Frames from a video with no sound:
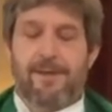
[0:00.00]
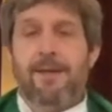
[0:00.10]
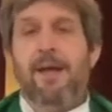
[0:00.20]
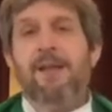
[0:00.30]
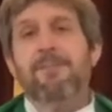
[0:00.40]

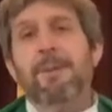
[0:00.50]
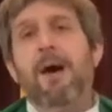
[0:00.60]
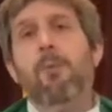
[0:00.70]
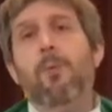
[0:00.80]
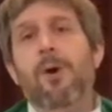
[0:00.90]
It's
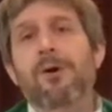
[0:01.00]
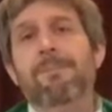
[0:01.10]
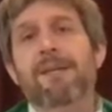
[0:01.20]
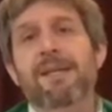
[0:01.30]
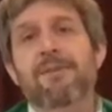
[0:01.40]
about
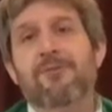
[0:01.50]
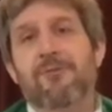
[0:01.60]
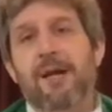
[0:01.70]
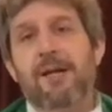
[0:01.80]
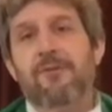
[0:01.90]
welcoming the
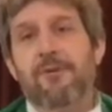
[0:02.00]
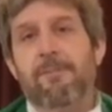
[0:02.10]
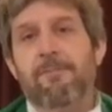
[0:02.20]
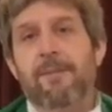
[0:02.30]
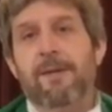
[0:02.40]
stranger.
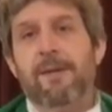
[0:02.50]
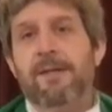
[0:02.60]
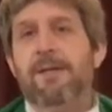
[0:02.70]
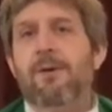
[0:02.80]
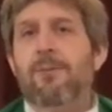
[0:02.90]
And
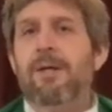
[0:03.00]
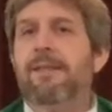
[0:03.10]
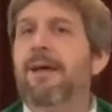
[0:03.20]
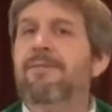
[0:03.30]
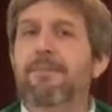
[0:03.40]
you know what?
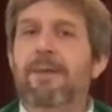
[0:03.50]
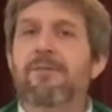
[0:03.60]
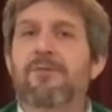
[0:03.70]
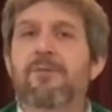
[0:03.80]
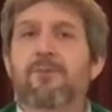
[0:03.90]
That's a
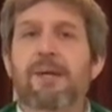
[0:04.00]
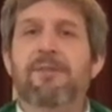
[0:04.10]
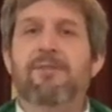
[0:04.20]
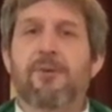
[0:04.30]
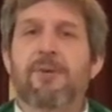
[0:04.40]
message we
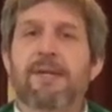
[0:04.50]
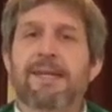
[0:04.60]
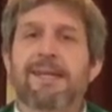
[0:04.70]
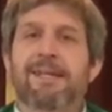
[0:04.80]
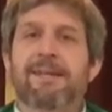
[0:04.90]
certainly
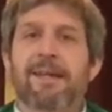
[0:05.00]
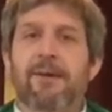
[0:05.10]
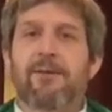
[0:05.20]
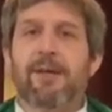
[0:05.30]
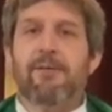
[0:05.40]
need to
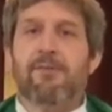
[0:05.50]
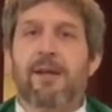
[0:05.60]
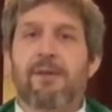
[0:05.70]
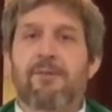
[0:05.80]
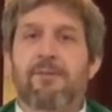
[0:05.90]
hear these
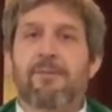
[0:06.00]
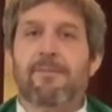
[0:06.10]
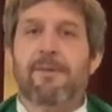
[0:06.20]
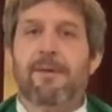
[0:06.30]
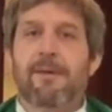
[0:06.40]
days.
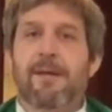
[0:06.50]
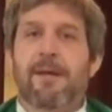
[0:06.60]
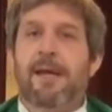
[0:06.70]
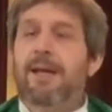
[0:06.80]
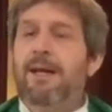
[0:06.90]

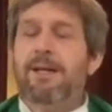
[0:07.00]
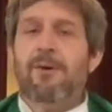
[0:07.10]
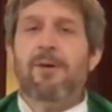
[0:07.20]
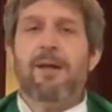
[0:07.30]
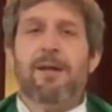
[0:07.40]
And I
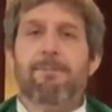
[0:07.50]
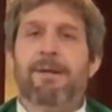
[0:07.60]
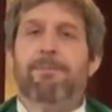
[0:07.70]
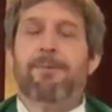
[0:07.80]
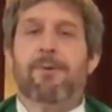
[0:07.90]
know a lot of
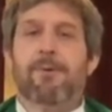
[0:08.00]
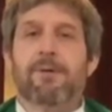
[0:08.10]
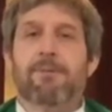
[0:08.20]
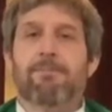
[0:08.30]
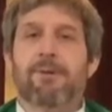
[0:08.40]
people are
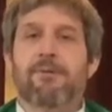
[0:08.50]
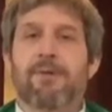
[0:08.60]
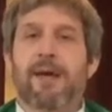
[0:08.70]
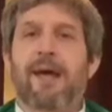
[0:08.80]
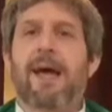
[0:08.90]
going to preach
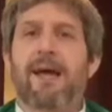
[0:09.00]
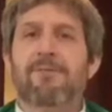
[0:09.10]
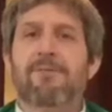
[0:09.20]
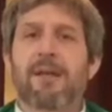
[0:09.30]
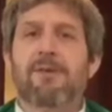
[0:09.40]
that,
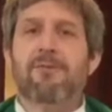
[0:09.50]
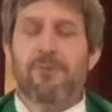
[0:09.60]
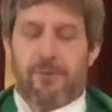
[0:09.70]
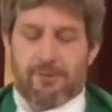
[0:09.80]
as they should.